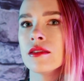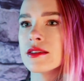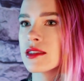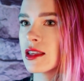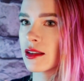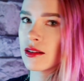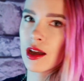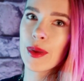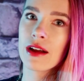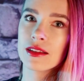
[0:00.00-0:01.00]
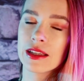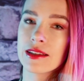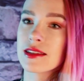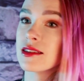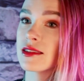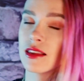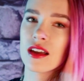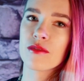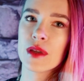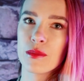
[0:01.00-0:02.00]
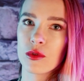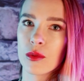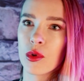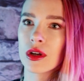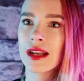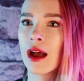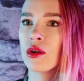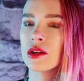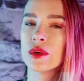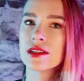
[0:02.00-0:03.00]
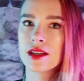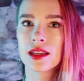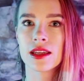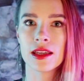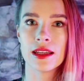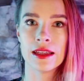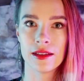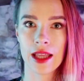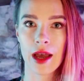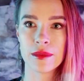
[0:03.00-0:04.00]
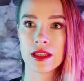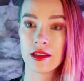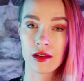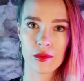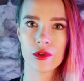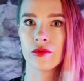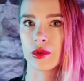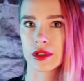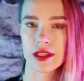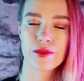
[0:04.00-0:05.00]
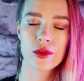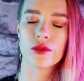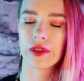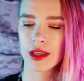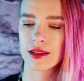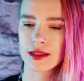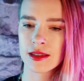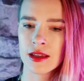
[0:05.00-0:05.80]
this thing apparently exists, a lot of people report it, how can we study it in a lab to either prove or disprove it?